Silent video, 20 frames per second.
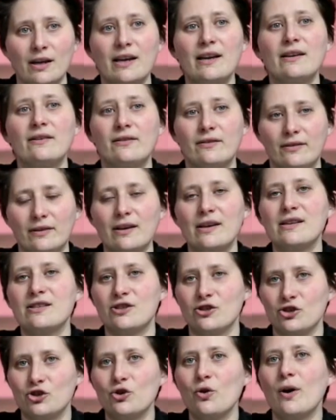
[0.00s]
He's
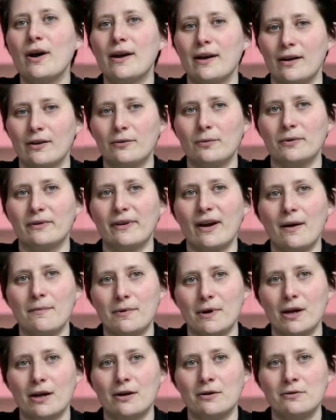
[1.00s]
enjoying it. It's what's
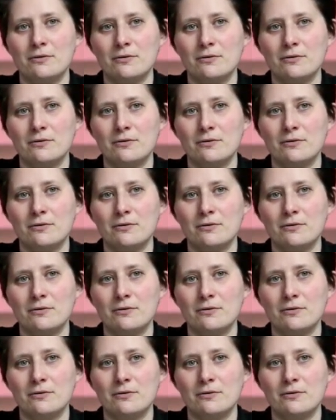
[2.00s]
happening.